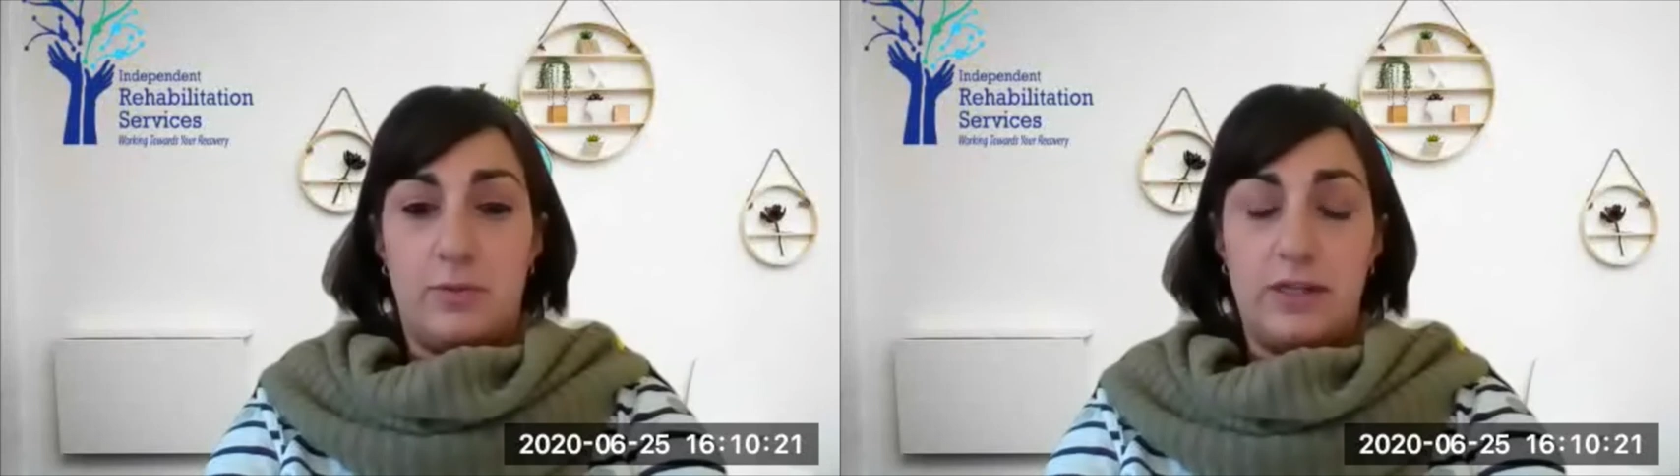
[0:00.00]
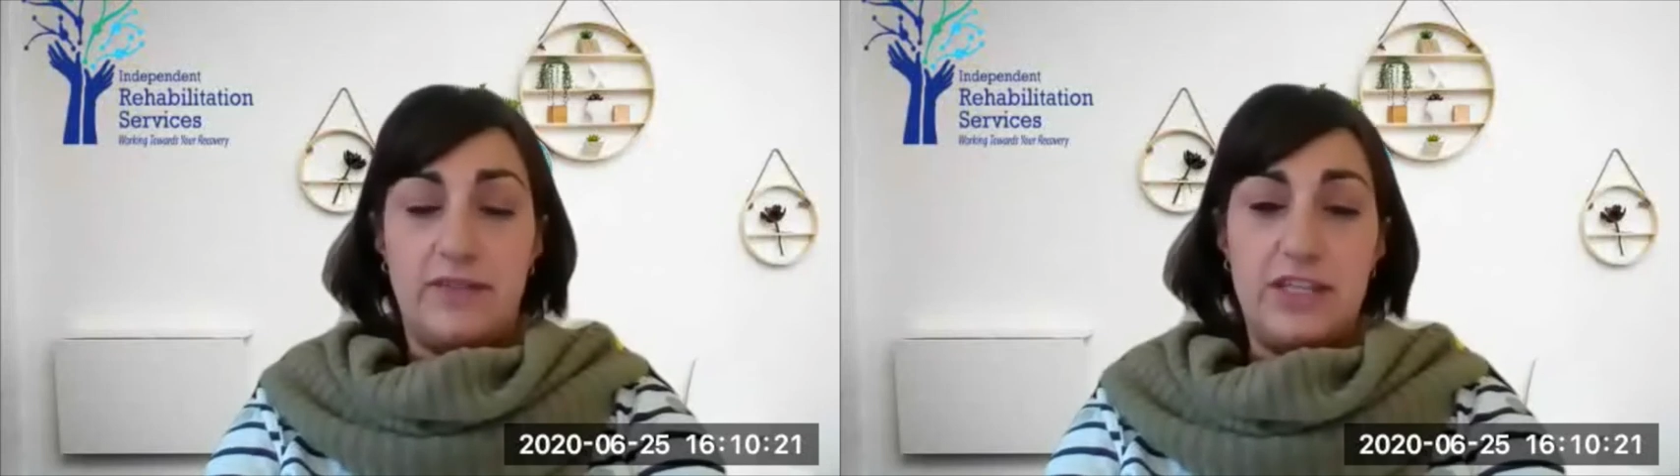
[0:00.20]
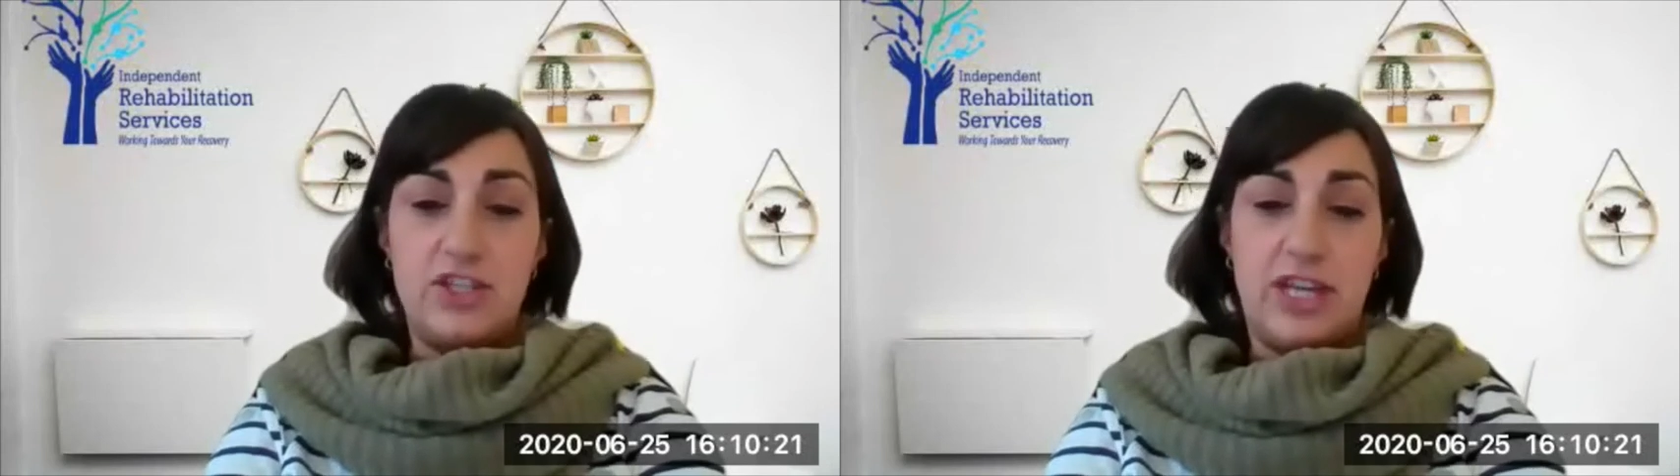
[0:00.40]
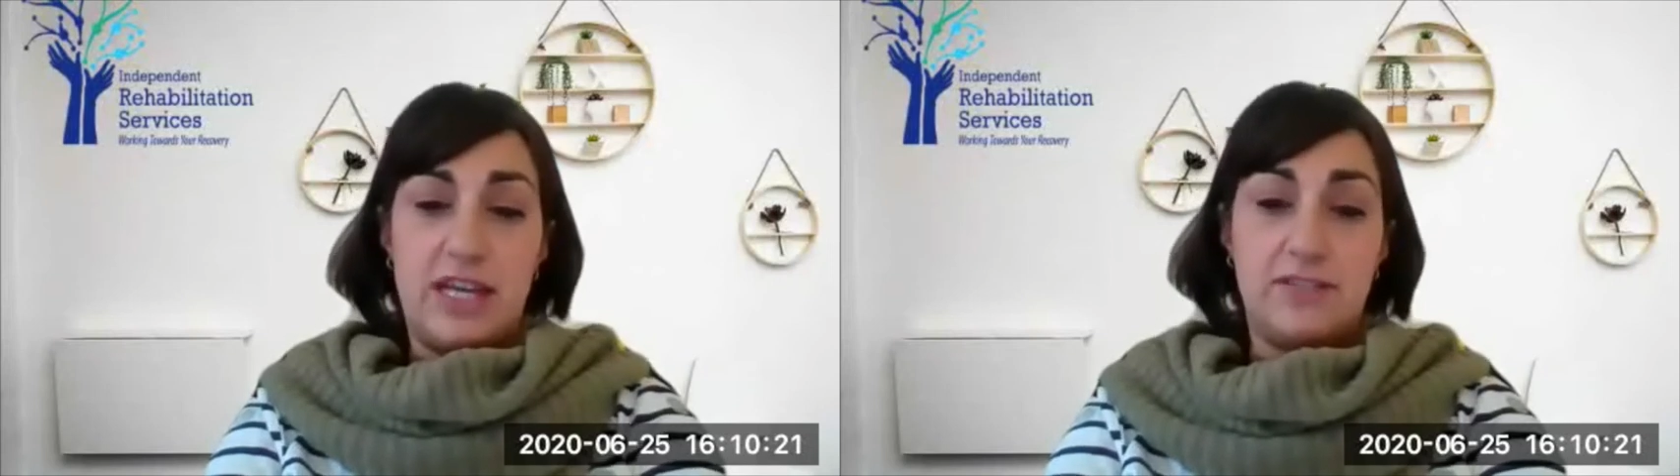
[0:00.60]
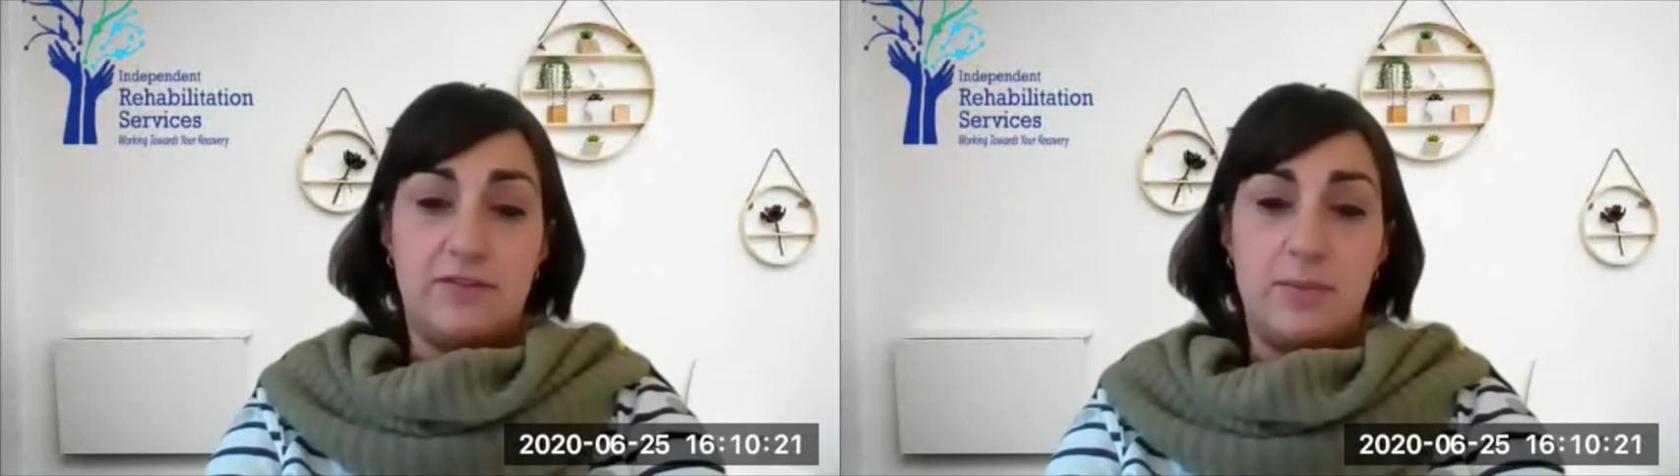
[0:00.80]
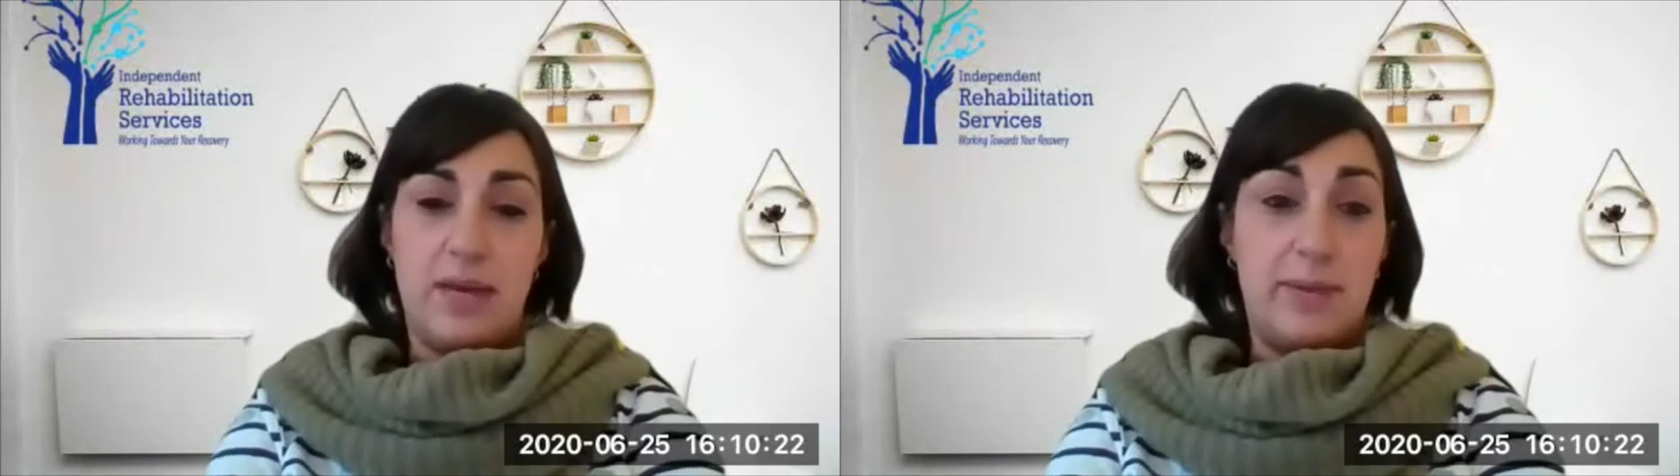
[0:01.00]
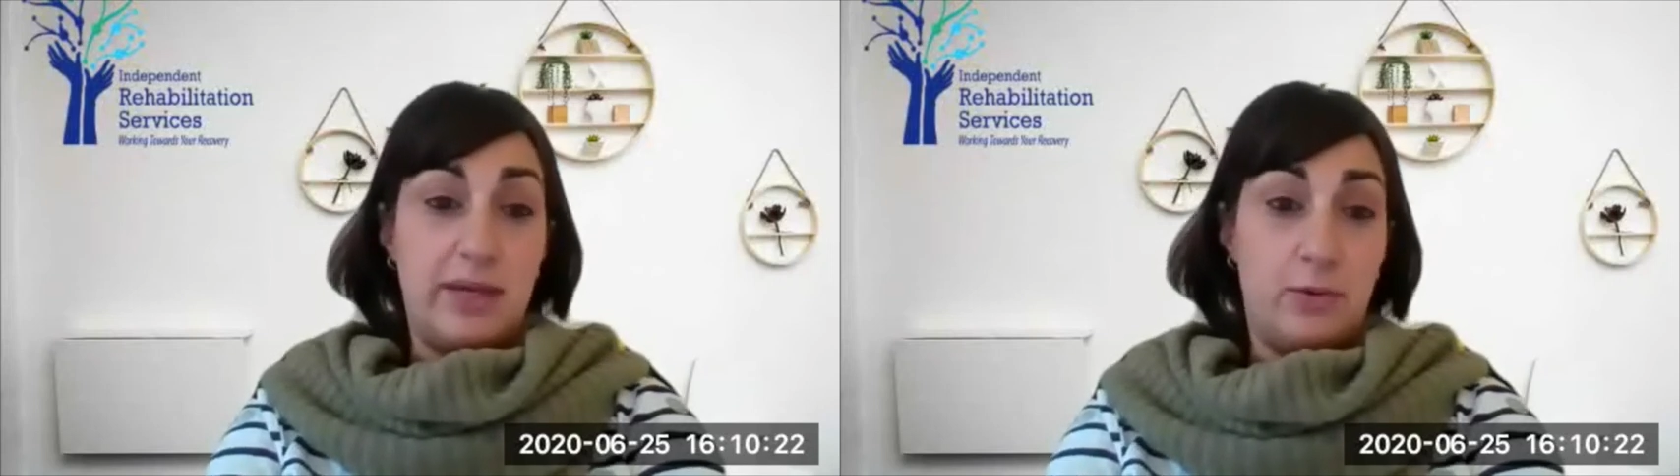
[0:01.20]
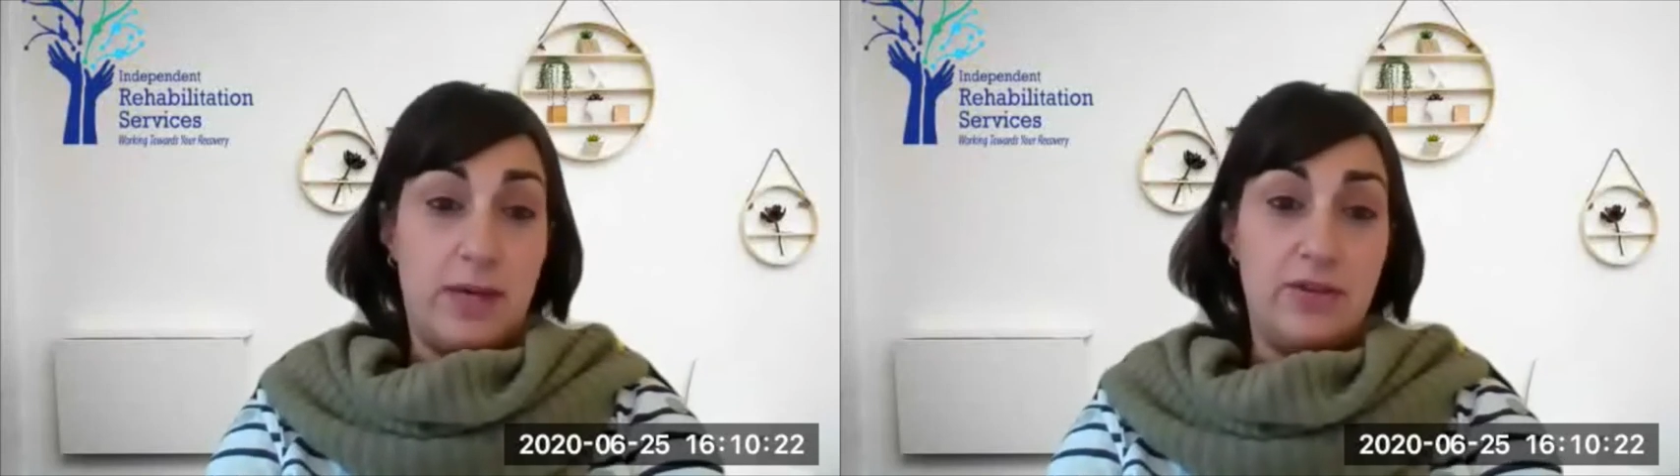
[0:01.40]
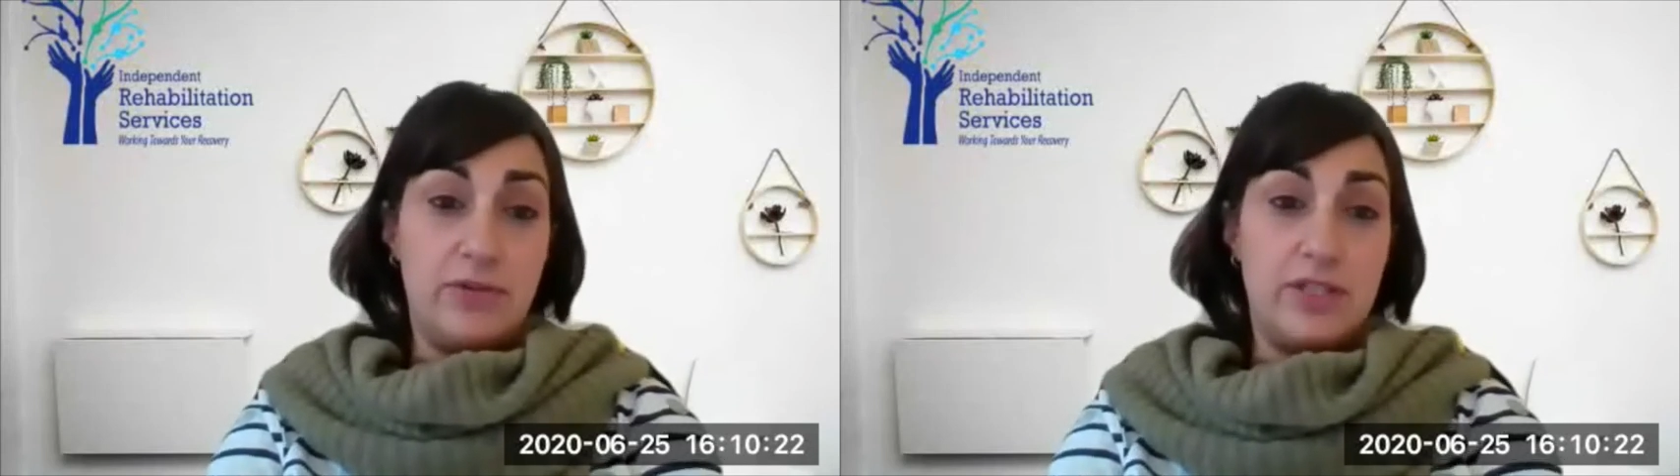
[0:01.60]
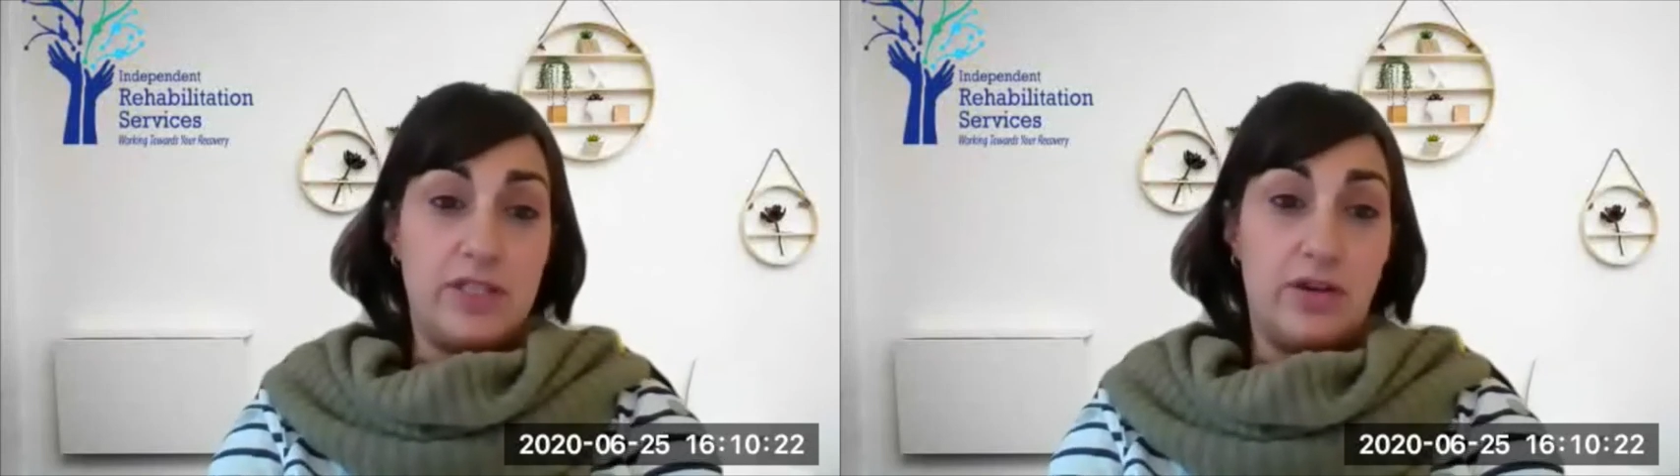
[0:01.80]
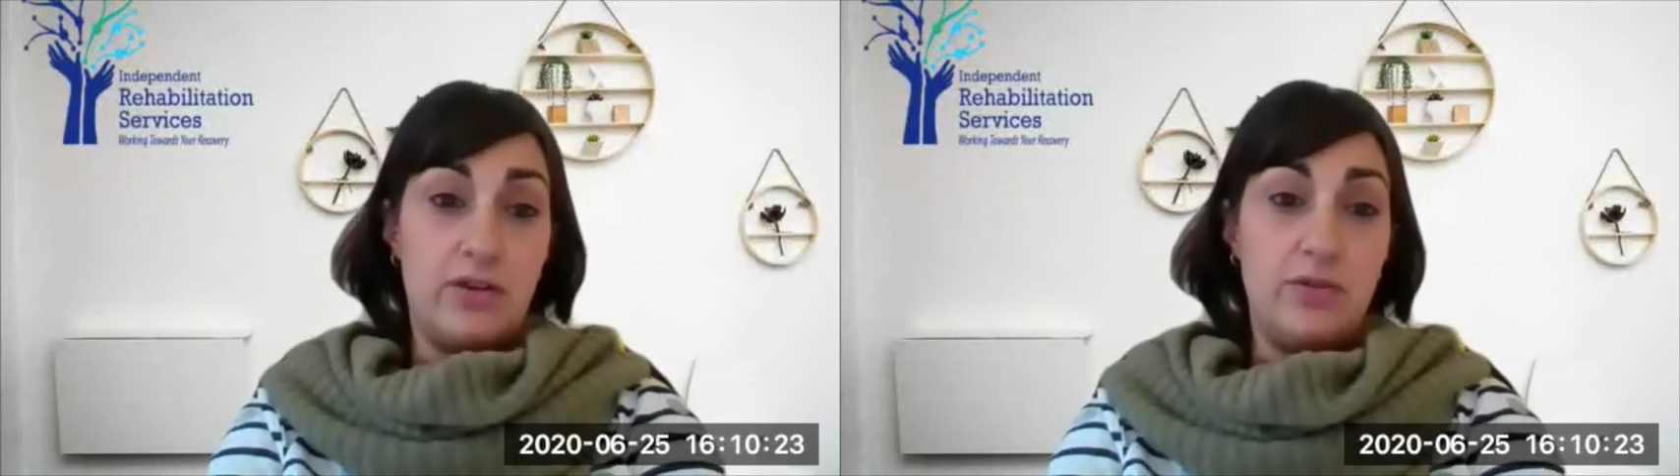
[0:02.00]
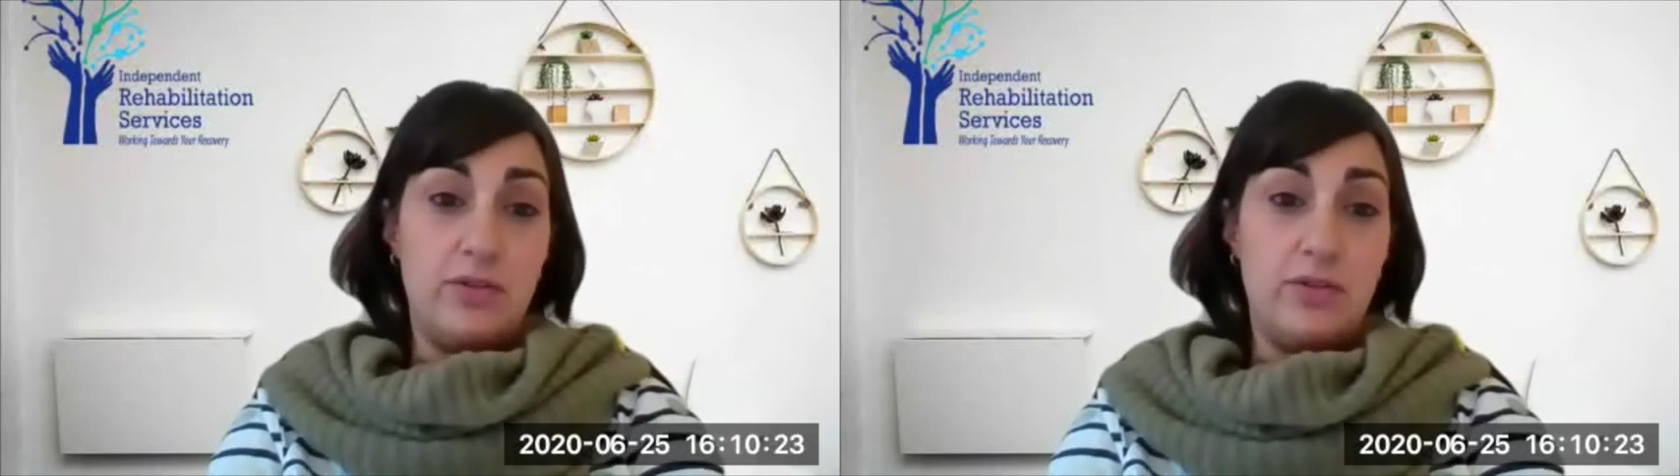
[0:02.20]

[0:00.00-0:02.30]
one of these chairs for maybe a week or so